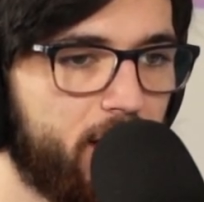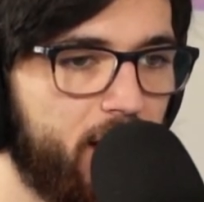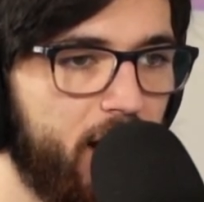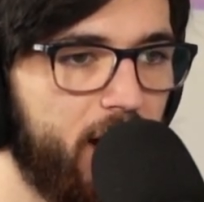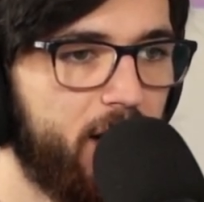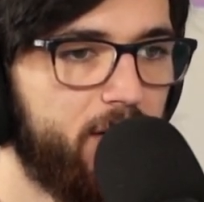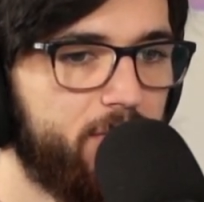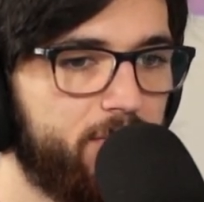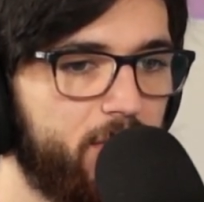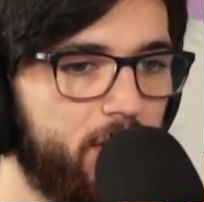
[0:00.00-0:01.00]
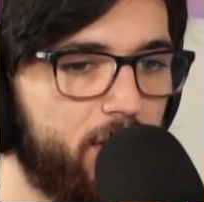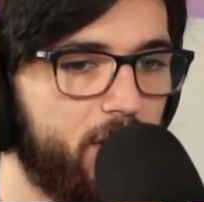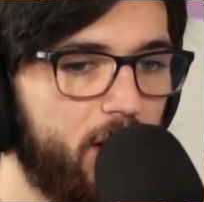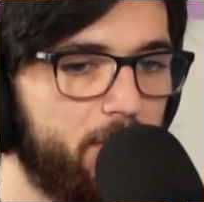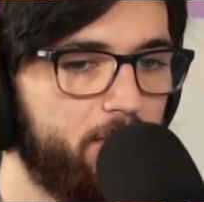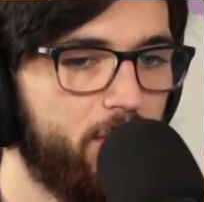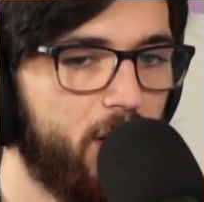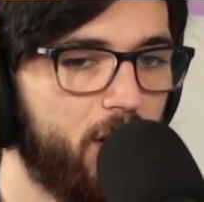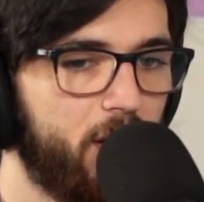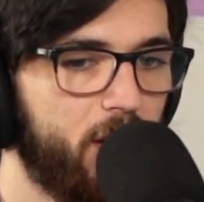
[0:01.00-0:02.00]
have a
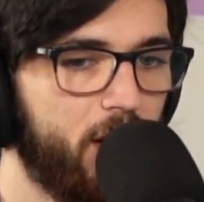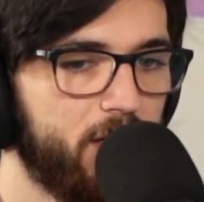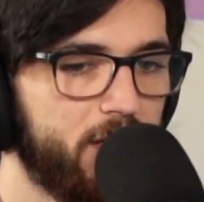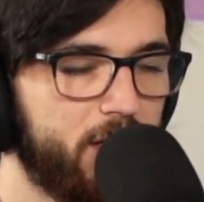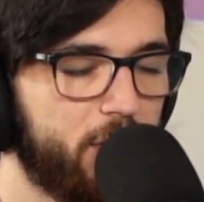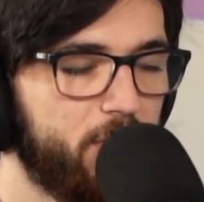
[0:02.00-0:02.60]
little